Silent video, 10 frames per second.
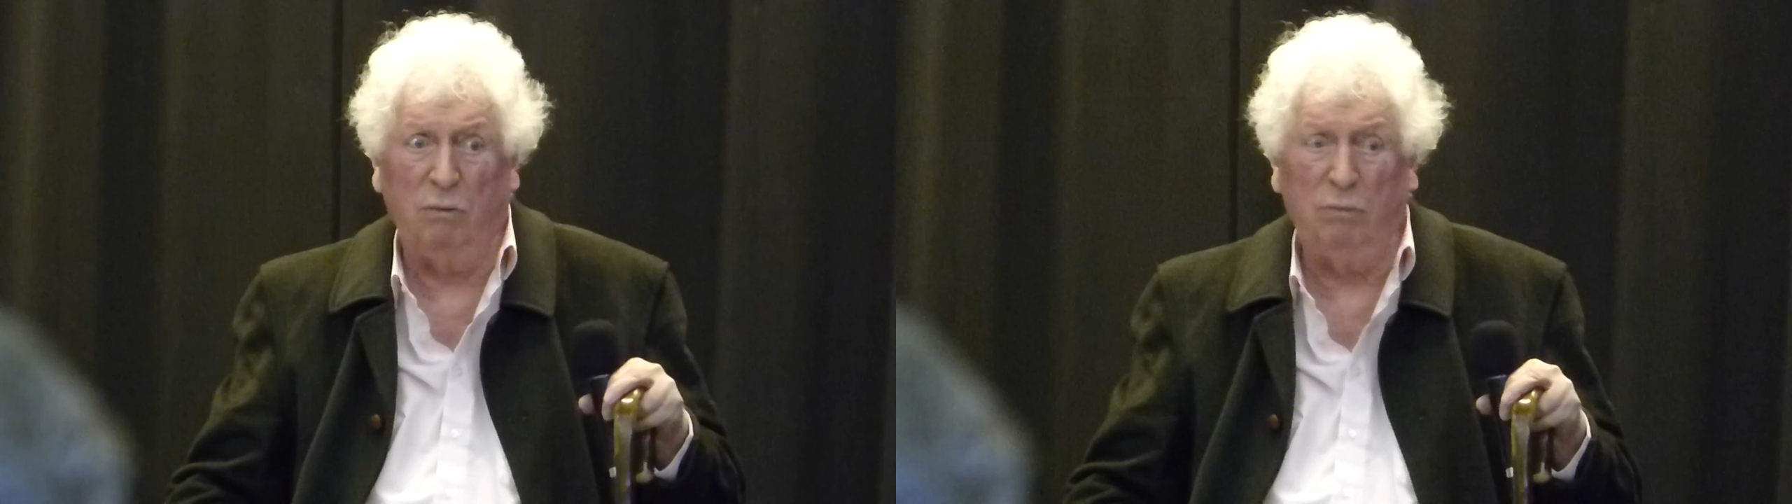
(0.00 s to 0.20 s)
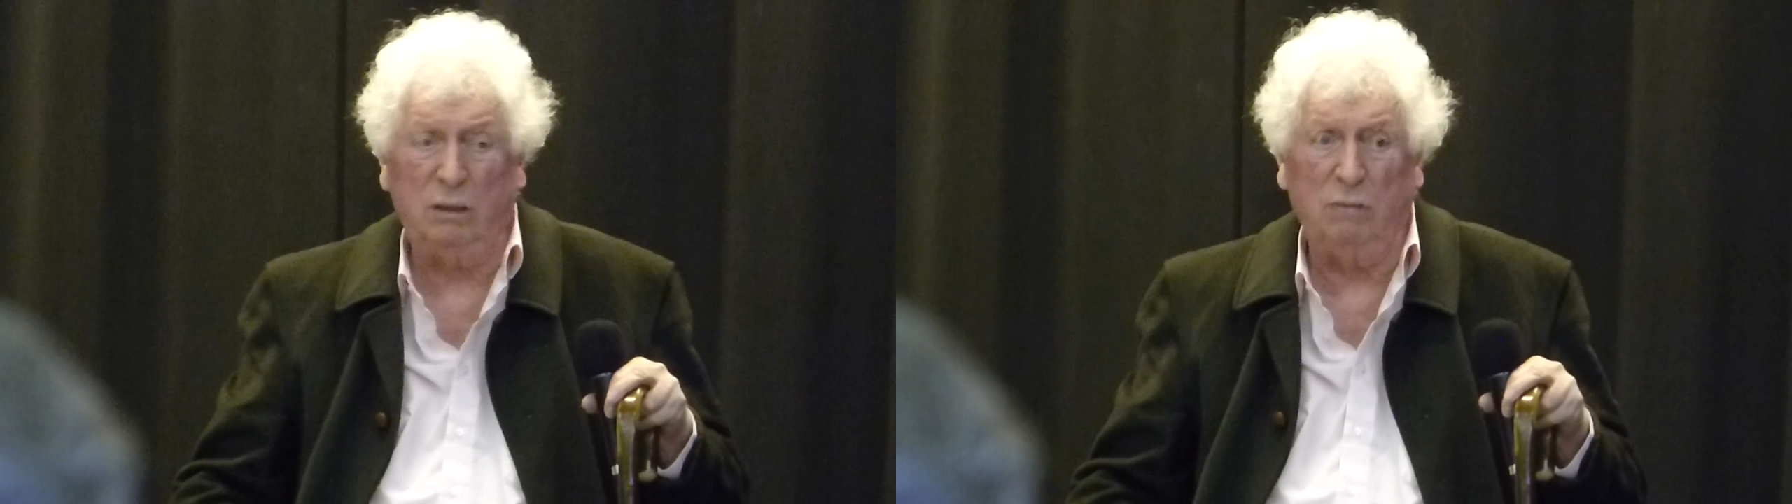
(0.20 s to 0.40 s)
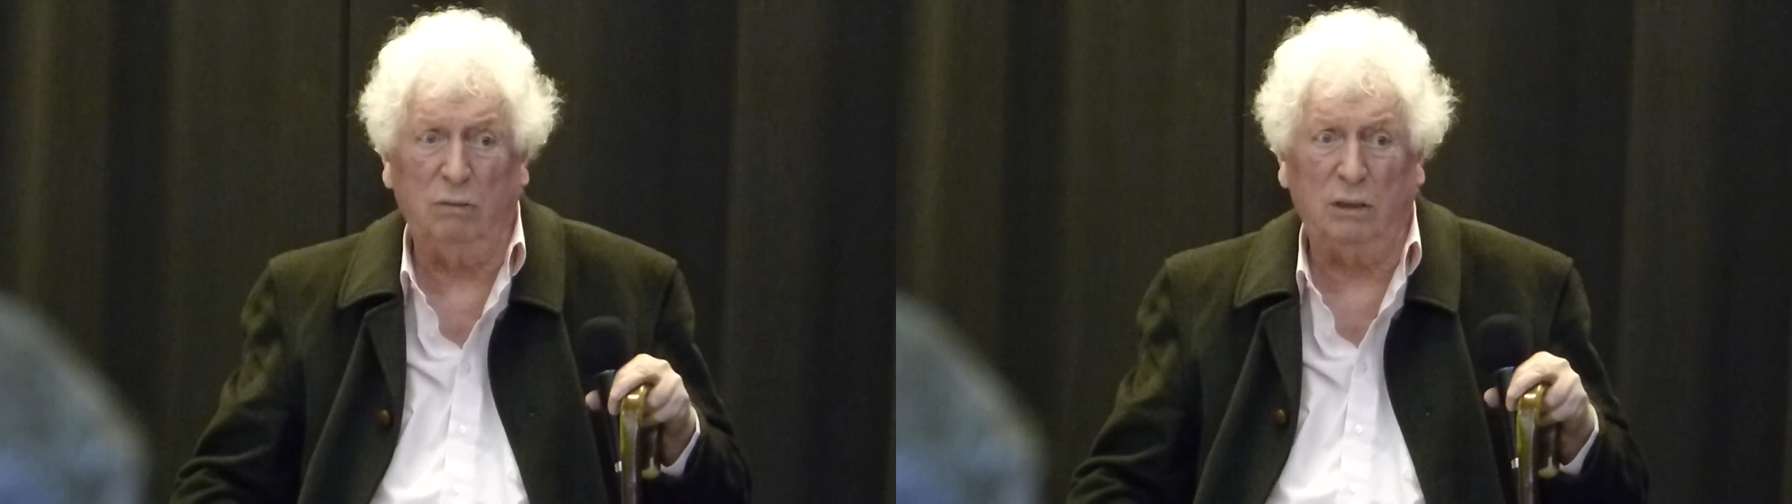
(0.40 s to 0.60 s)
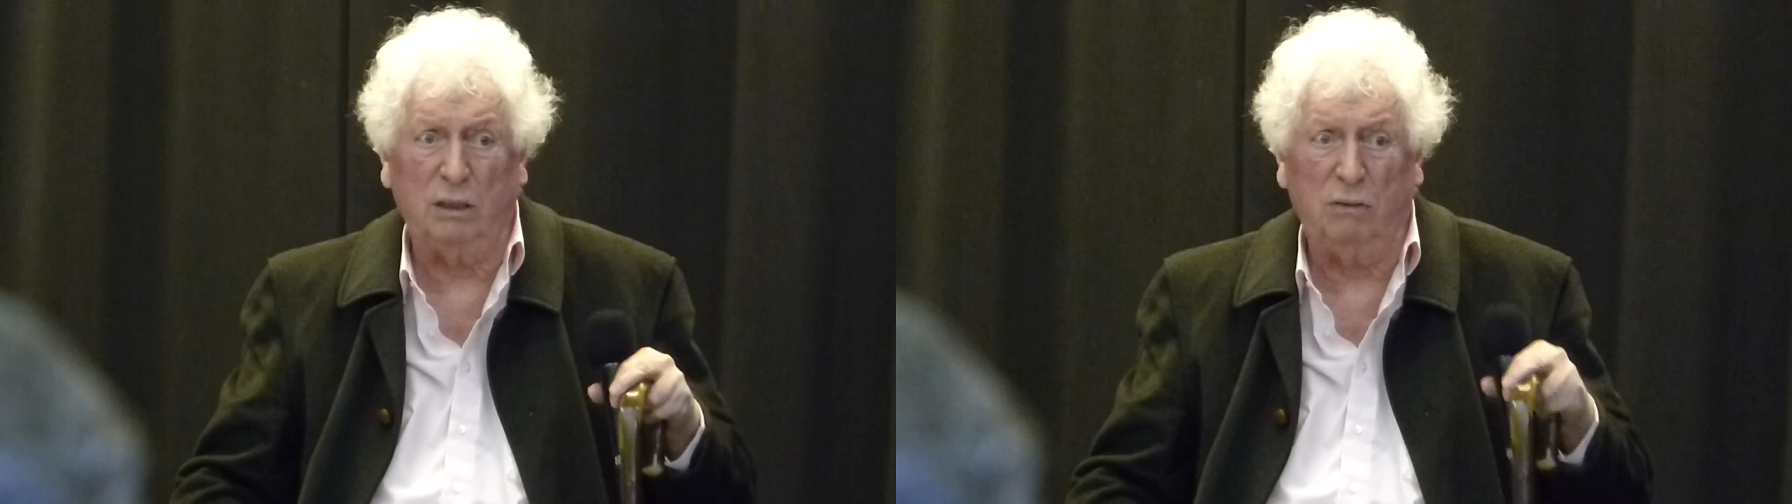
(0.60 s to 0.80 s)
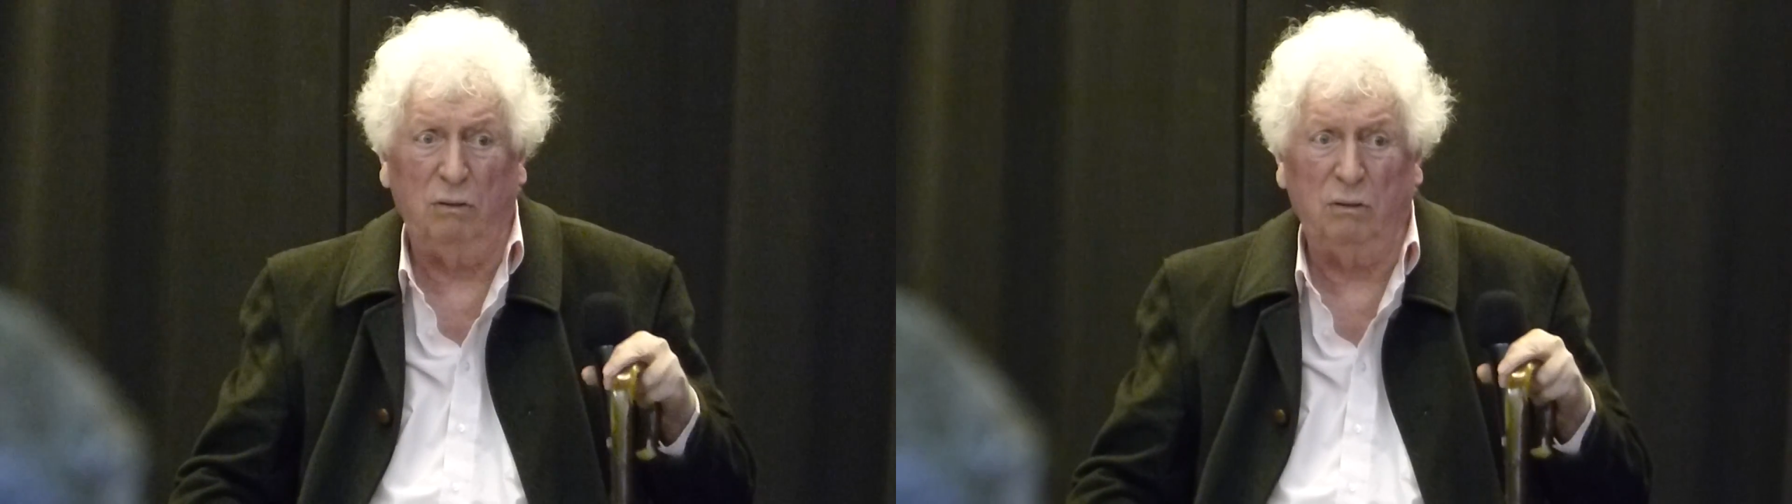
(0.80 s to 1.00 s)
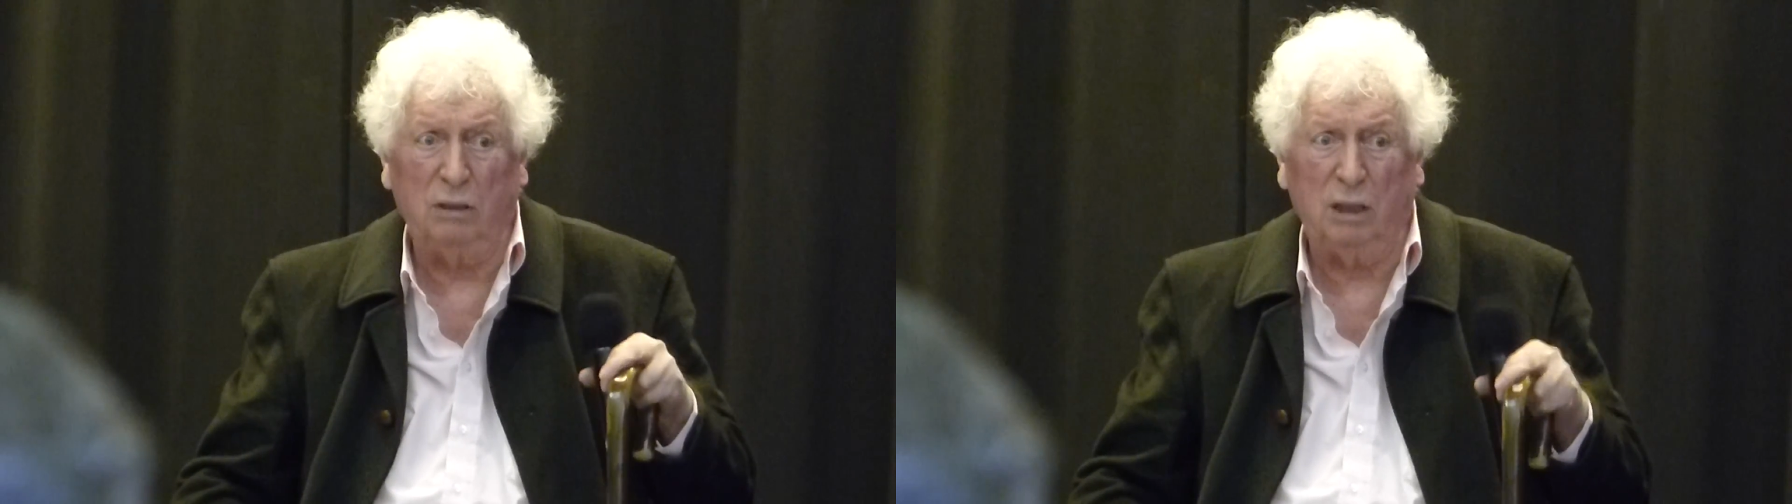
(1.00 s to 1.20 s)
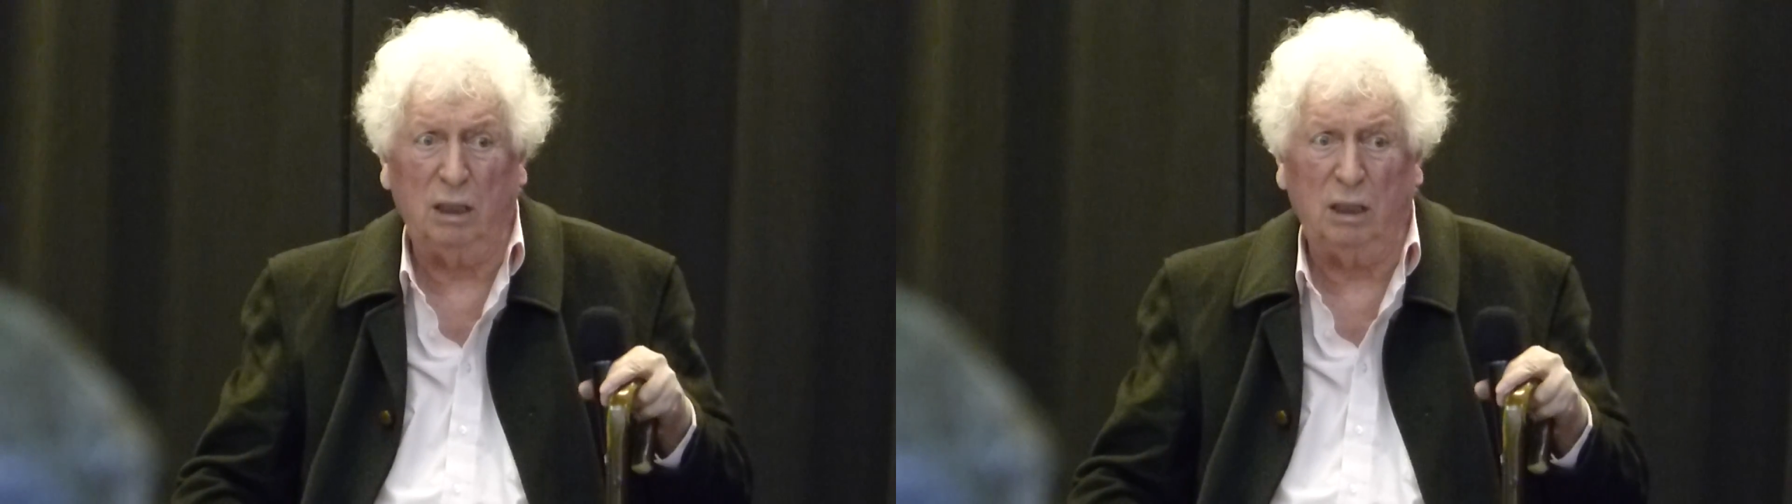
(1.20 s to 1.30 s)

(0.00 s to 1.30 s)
what's it called?